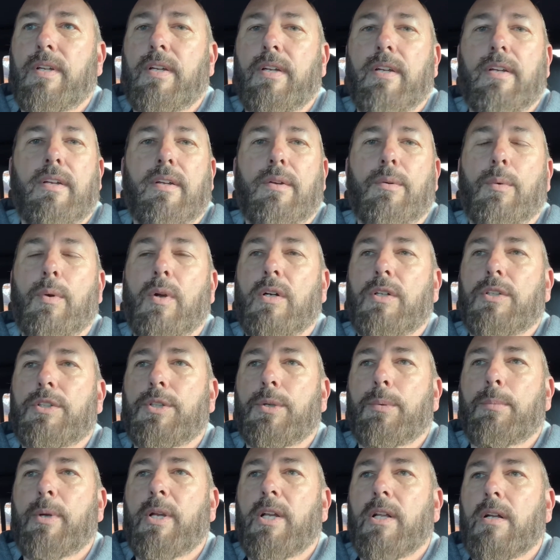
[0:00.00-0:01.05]
he really
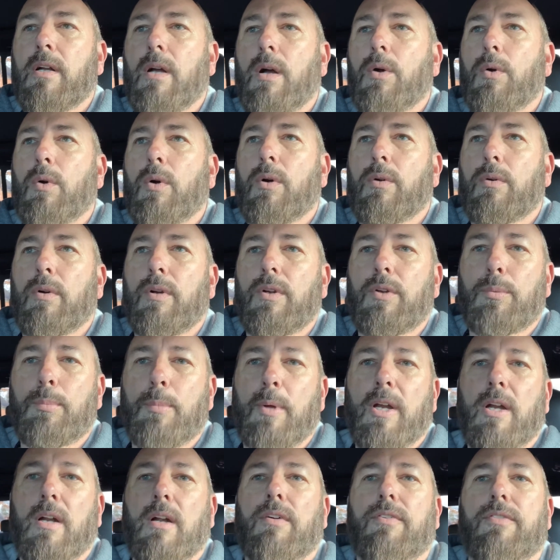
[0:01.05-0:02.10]
should be the co-owner. He's
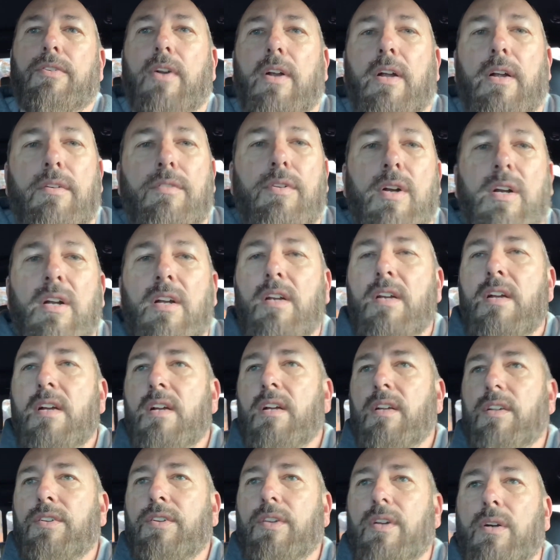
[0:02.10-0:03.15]
been there forever.
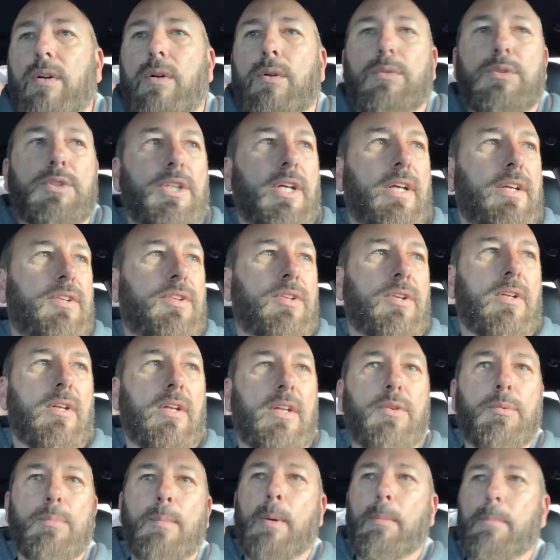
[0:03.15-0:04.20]
So old Jason,
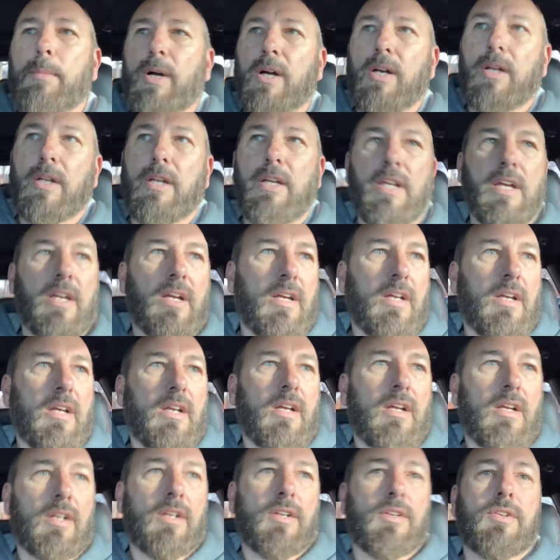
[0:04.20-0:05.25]
he's my buddy.
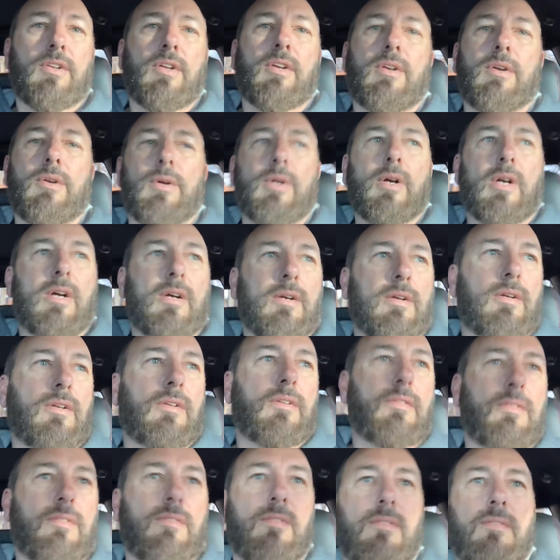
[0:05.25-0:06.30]
So
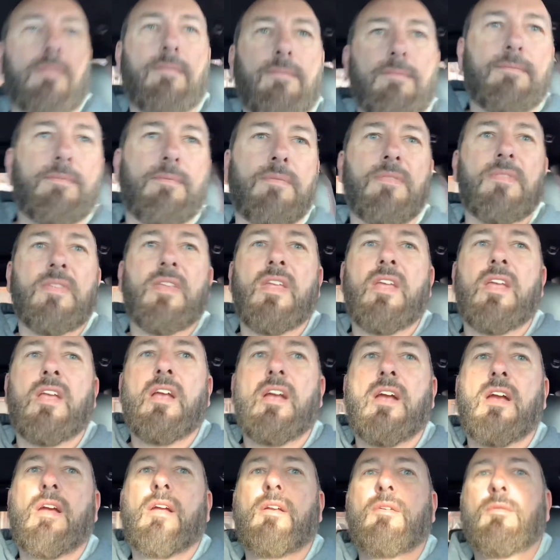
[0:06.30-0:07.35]

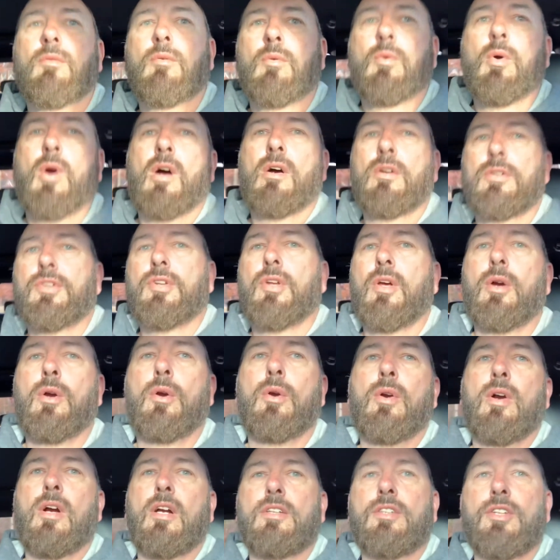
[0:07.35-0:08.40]
and we
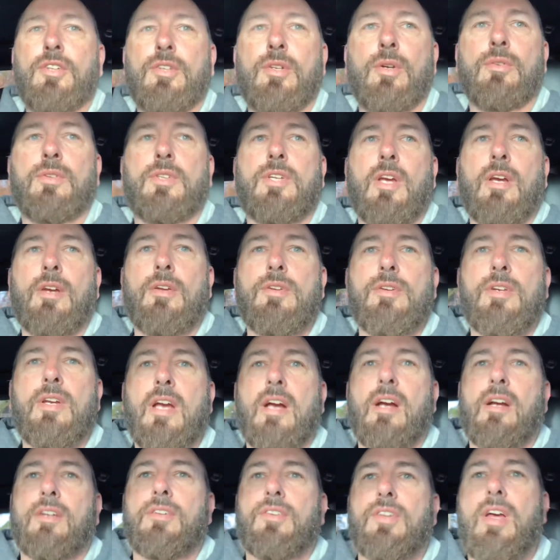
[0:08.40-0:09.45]
also, I'm just gonna tell you
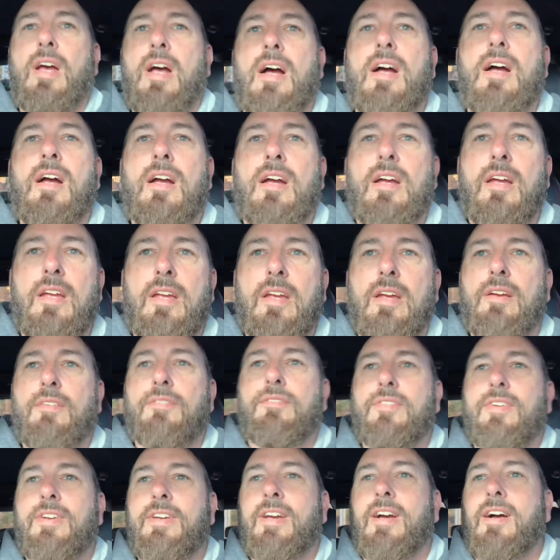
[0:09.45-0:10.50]
guys, I
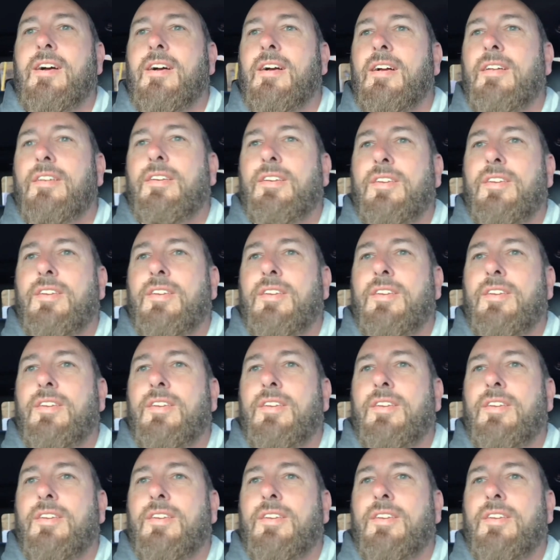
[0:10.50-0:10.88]
have got